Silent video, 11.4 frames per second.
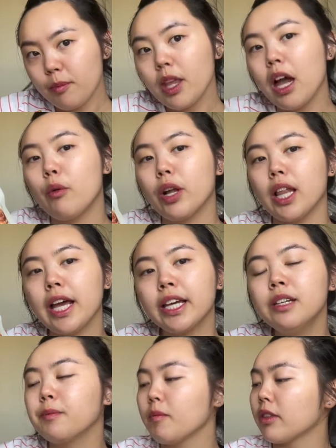I really like
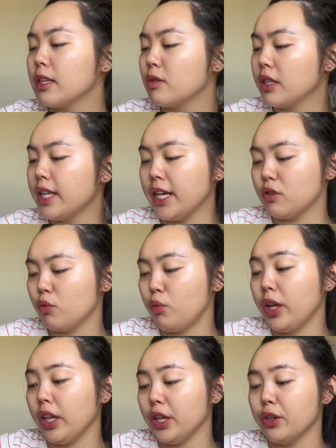it. This one tastes
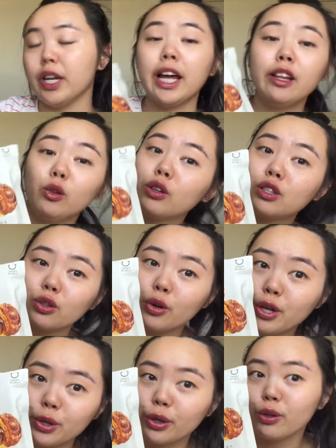really good and it looks so
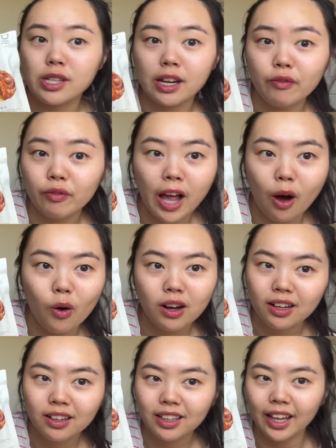cute. It looks like a flower.
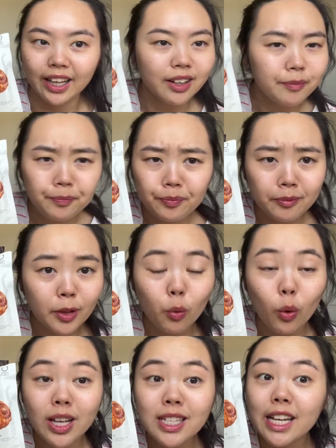Like,
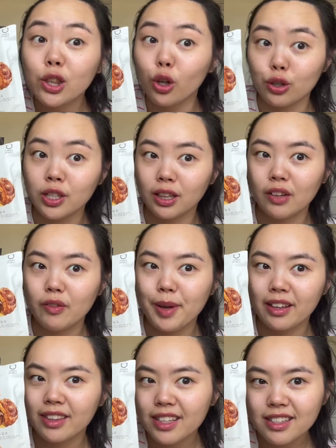what is there not to love
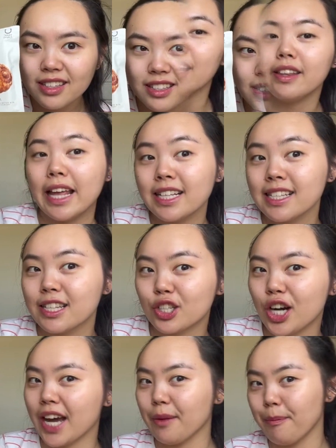about this? Next, let's
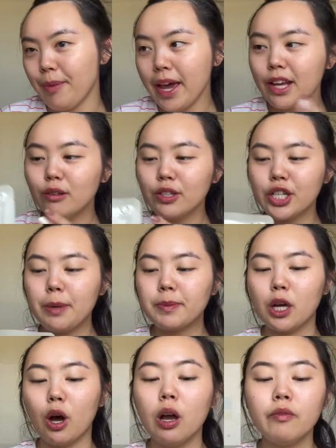try the bagel chips.
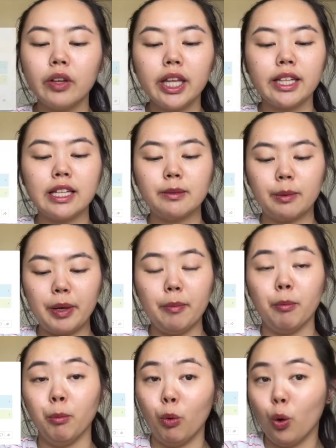Hopefully there's a bit
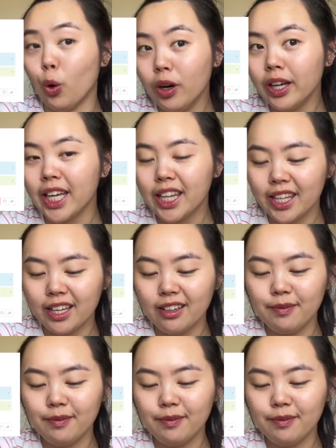more in here.